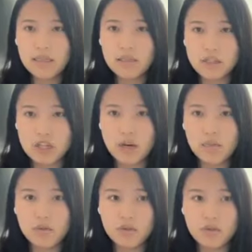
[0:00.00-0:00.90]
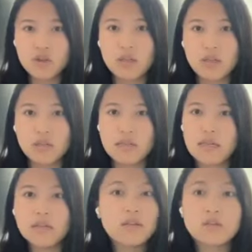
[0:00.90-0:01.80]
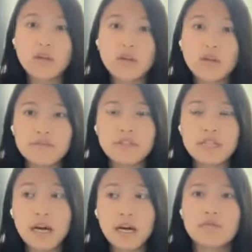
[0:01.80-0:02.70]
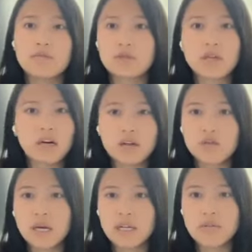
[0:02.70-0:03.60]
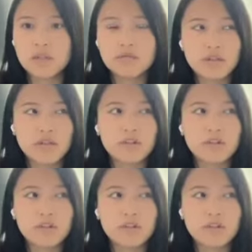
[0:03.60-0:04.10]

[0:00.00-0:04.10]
in the job, usually they either don't have time to talk to anyone.